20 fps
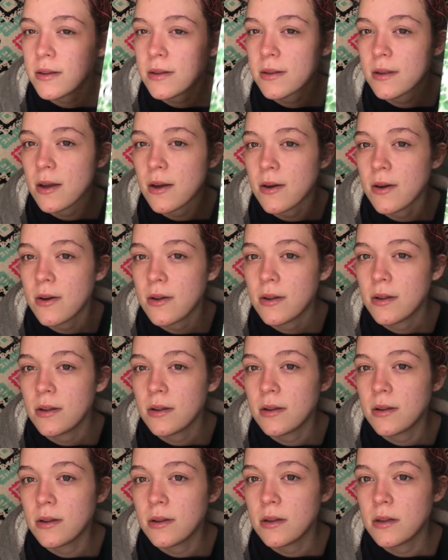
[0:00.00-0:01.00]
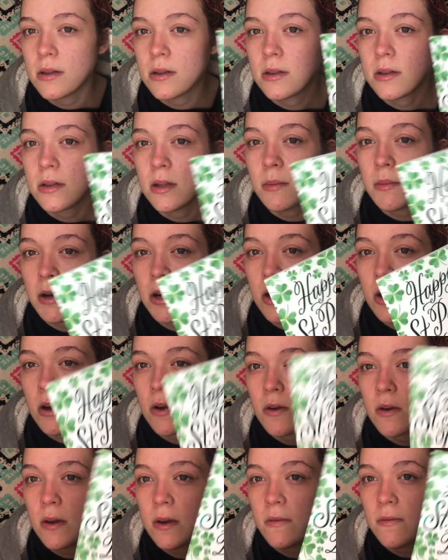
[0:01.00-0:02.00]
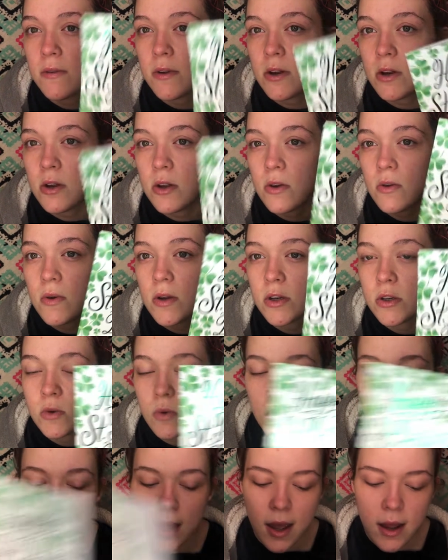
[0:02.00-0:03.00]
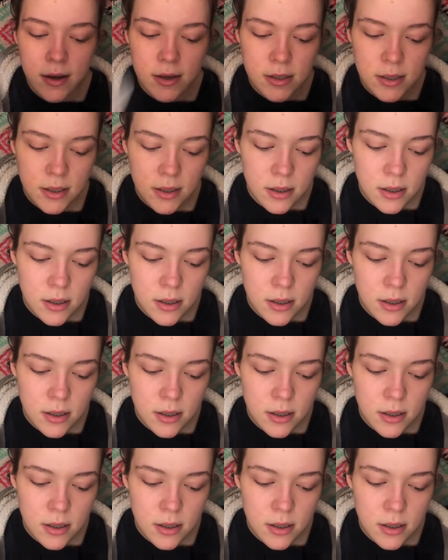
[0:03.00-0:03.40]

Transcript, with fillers: So let me know if you do enjoy that.